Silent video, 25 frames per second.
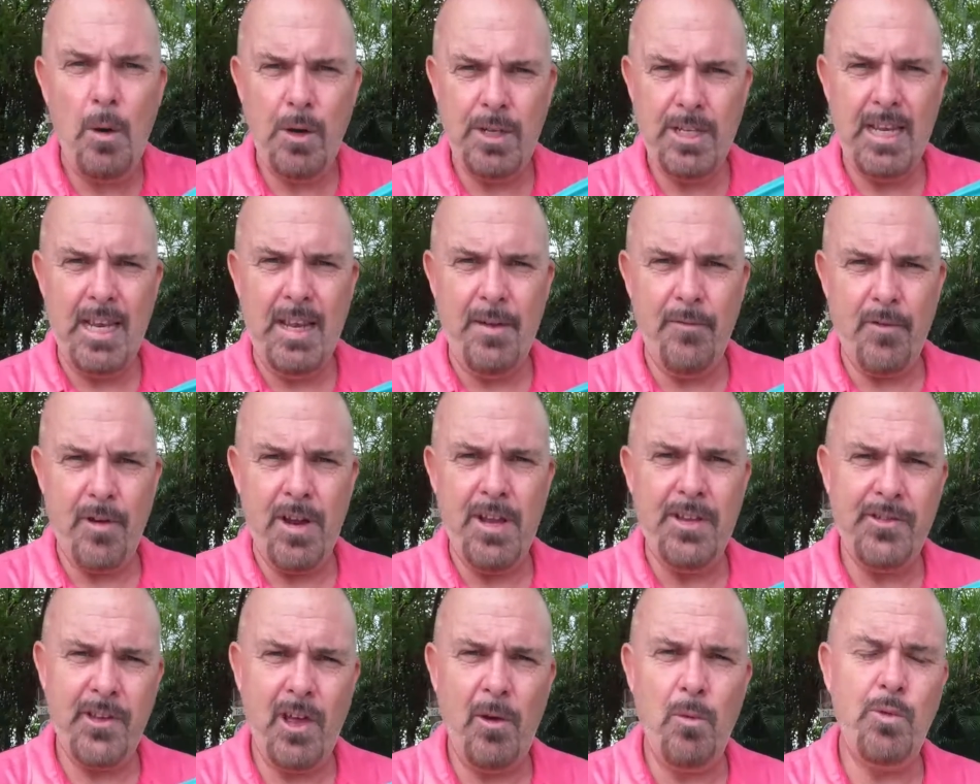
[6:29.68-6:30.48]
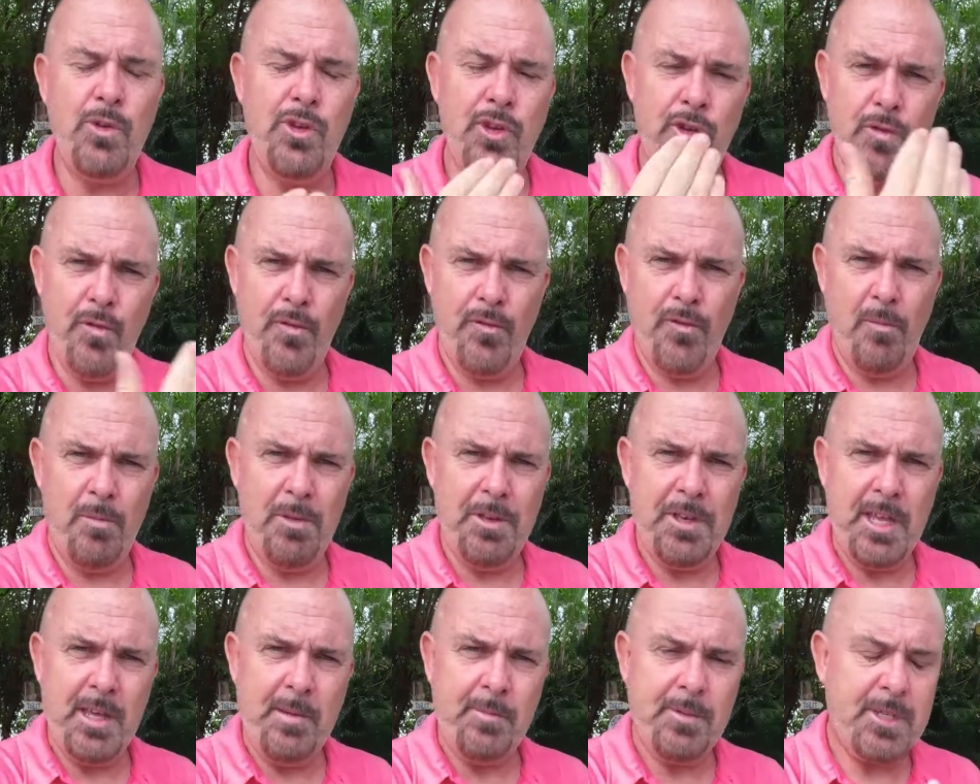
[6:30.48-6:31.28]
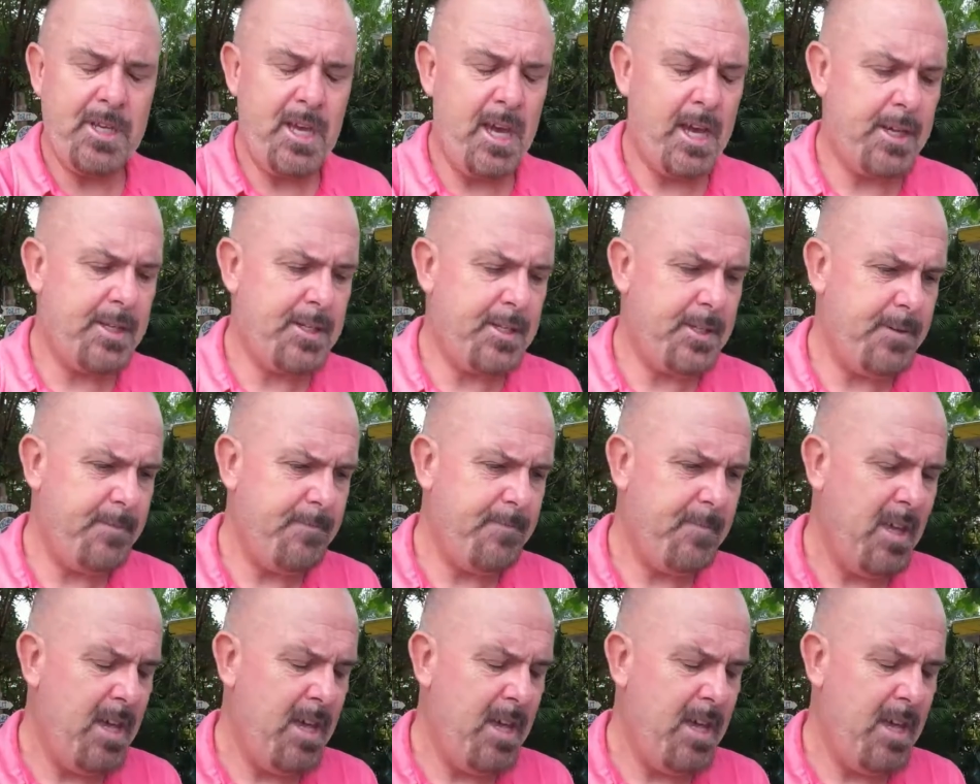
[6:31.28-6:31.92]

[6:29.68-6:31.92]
delivery as I would do from the Deep Six.